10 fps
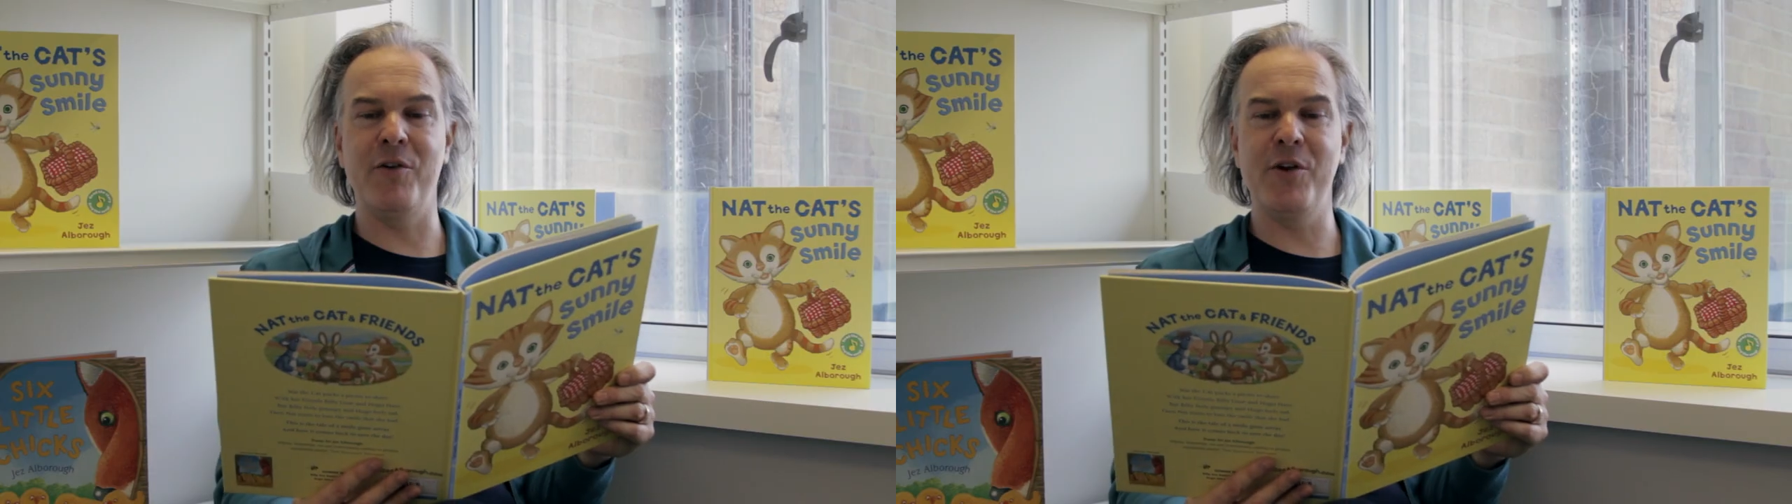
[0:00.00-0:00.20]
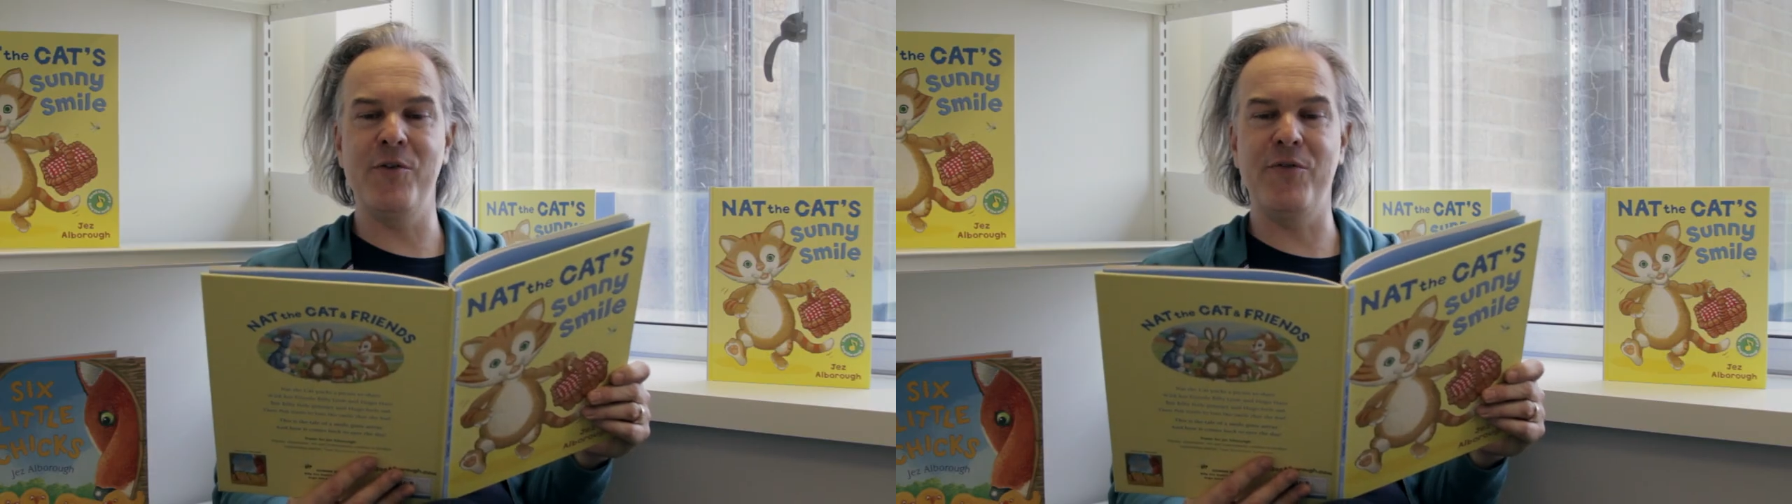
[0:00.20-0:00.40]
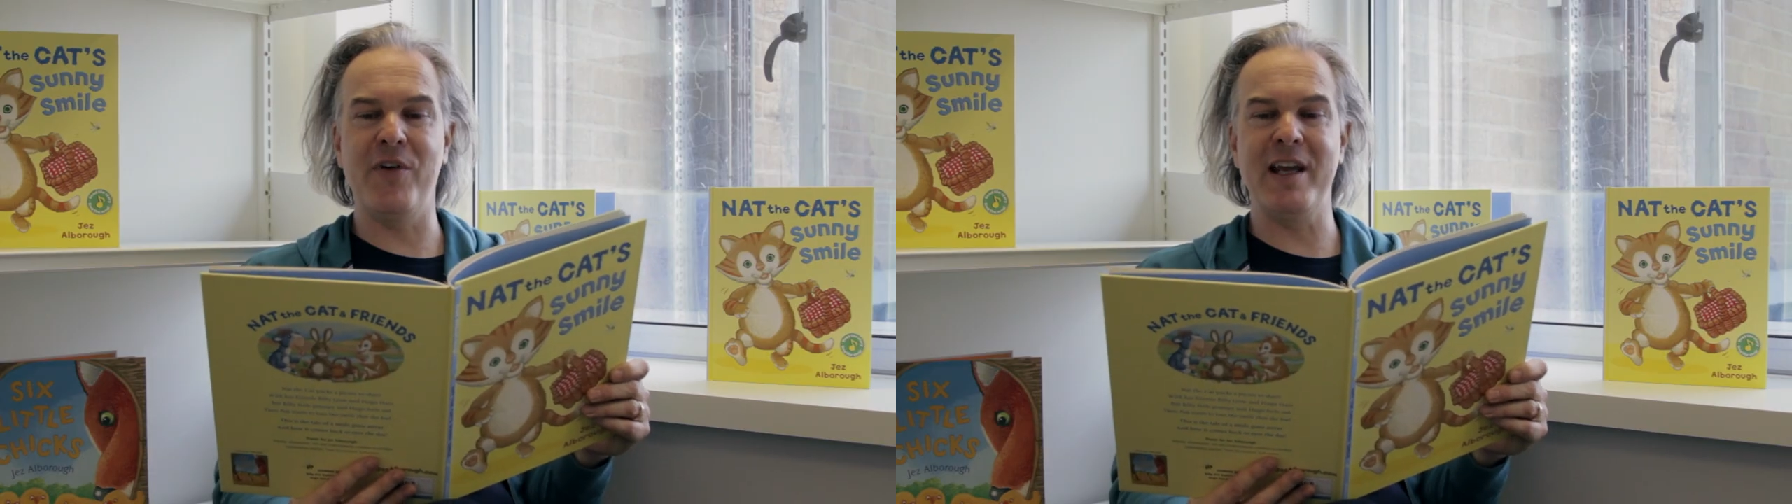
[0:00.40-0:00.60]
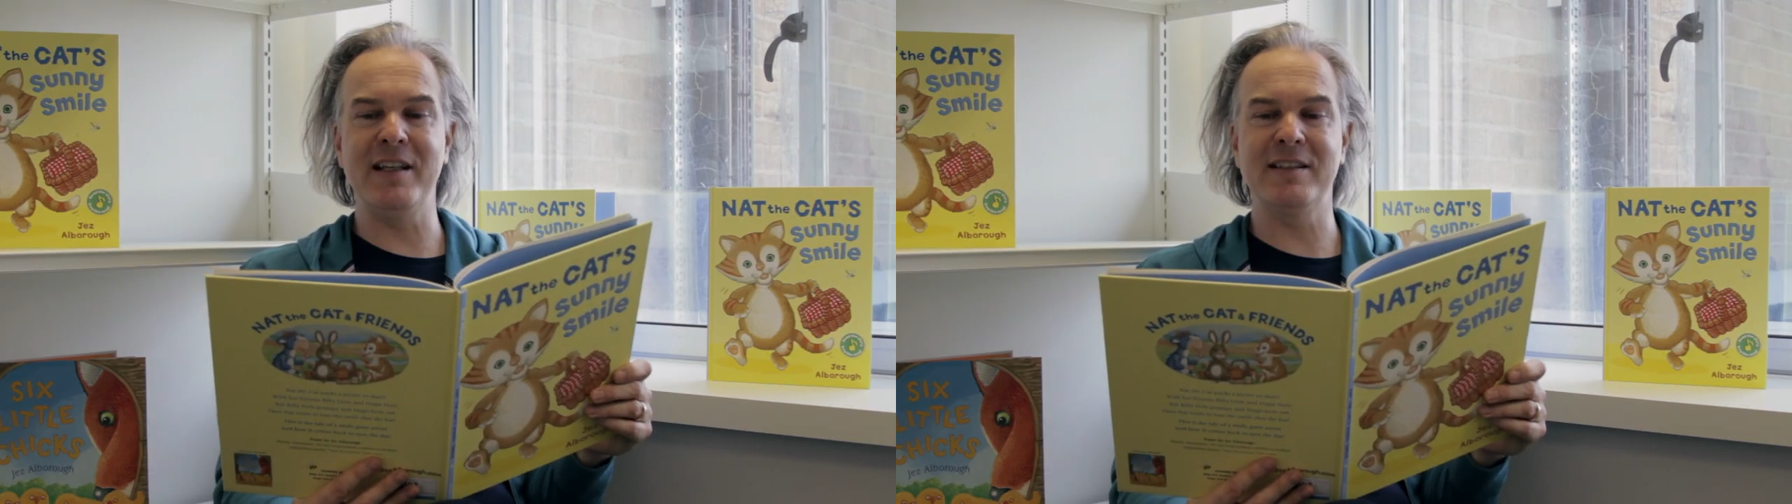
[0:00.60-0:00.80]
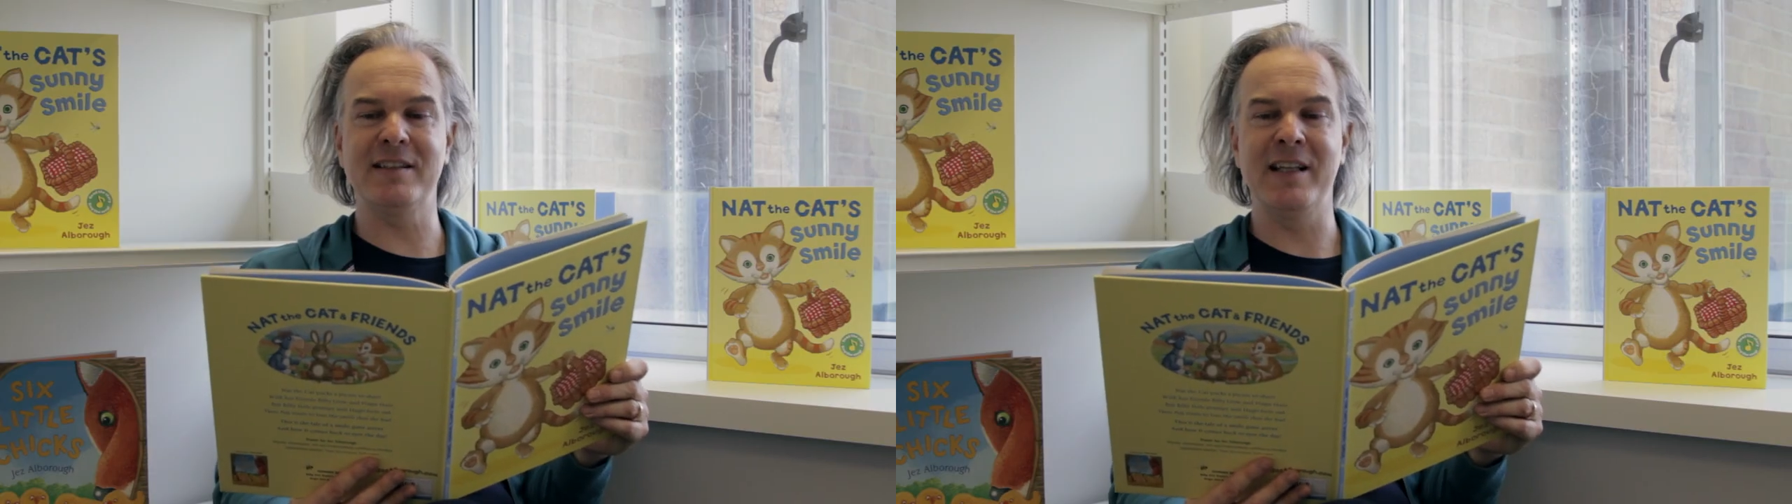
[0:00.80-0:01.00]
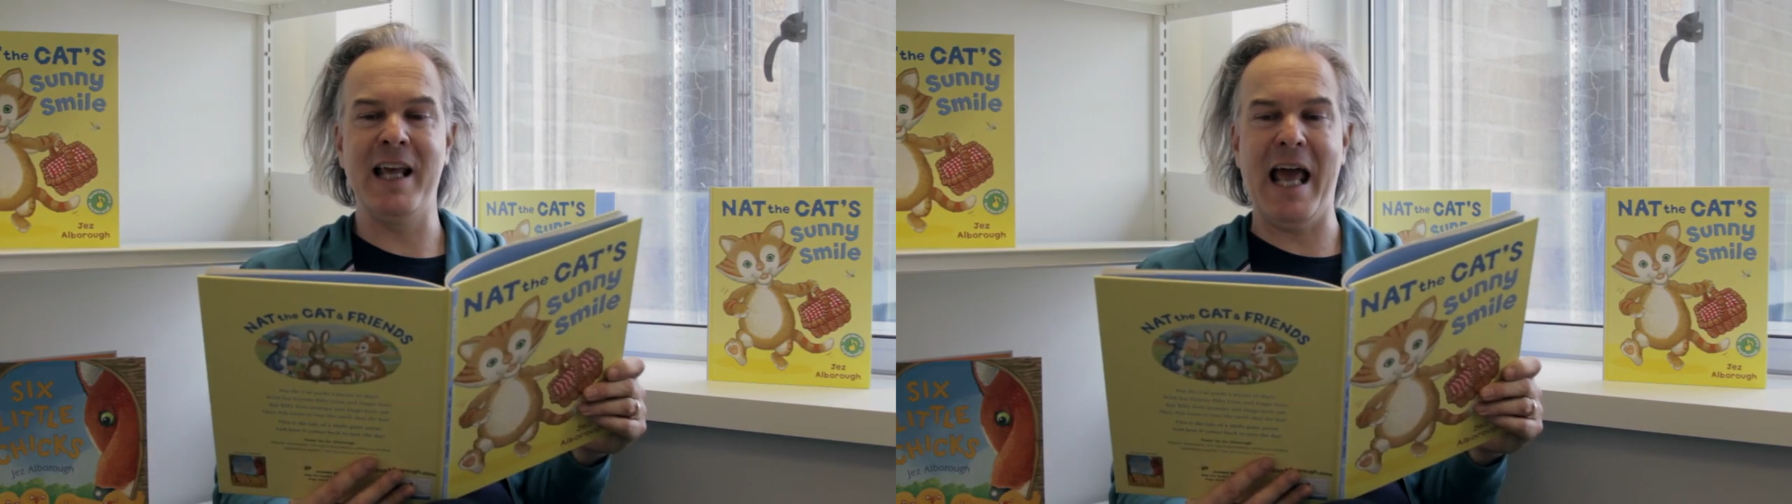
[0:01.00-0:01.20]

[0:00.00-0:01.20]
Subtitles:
on her face